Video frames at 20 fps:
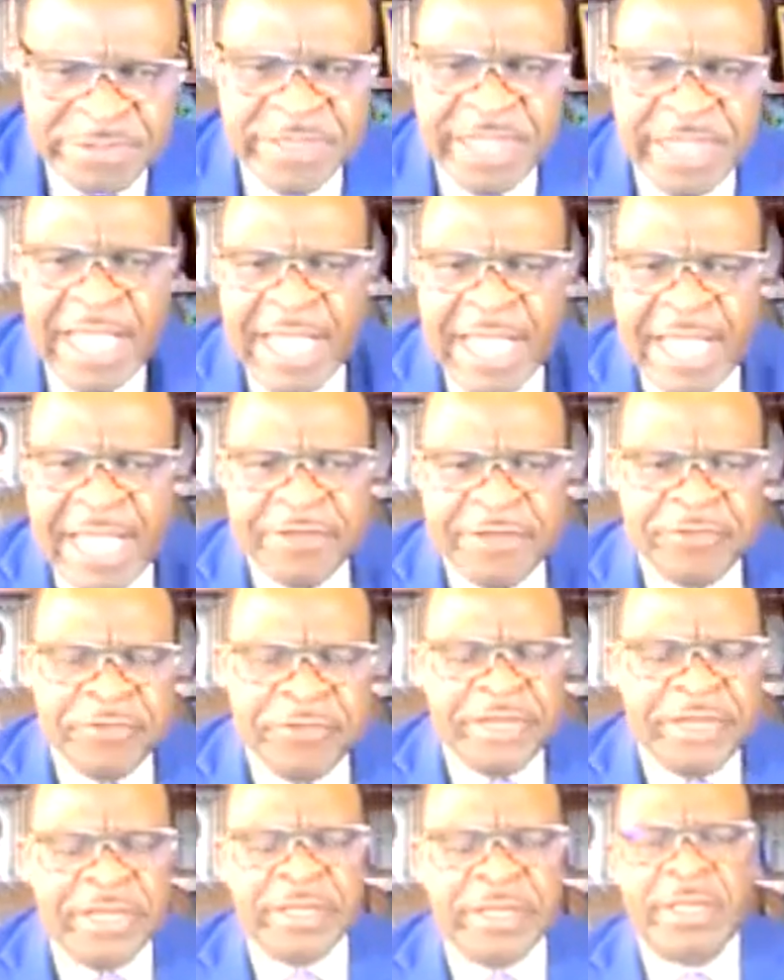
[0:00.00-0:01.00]
they are
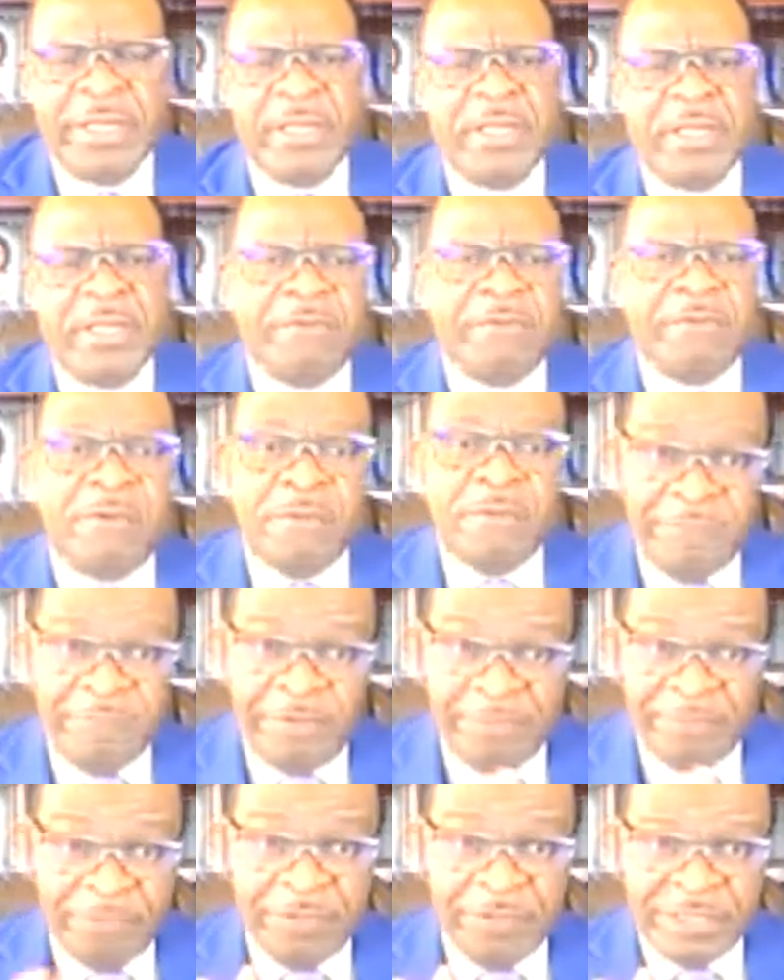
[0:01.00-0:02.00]
angry for the
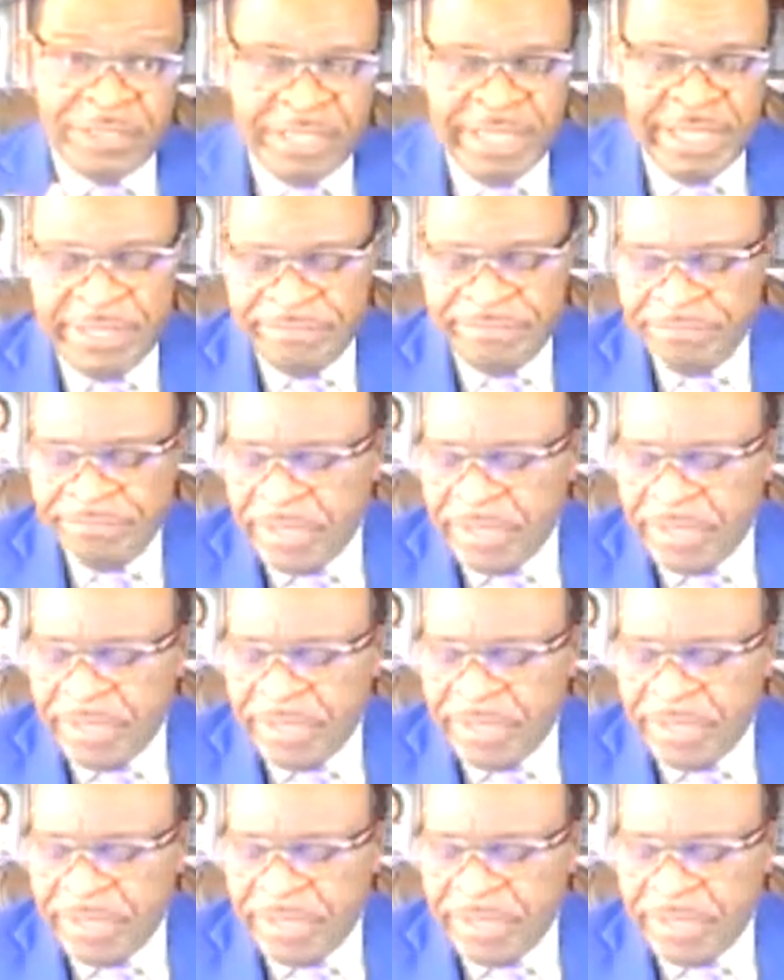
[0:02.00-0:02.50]
first day.